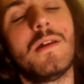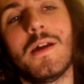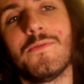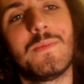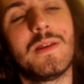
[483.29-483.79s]

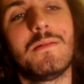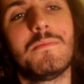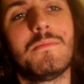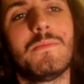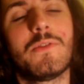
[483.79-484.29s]
I've
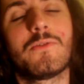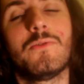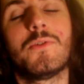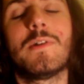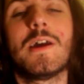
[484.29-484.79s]
been
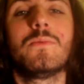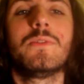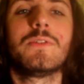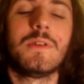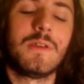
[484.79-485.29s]
screwed
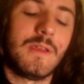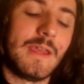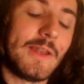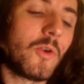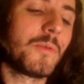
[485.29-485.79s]
around
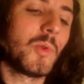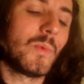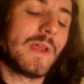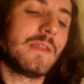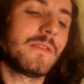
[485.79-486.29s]
in horrible
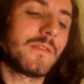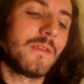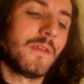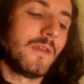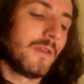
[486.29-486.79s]
ways,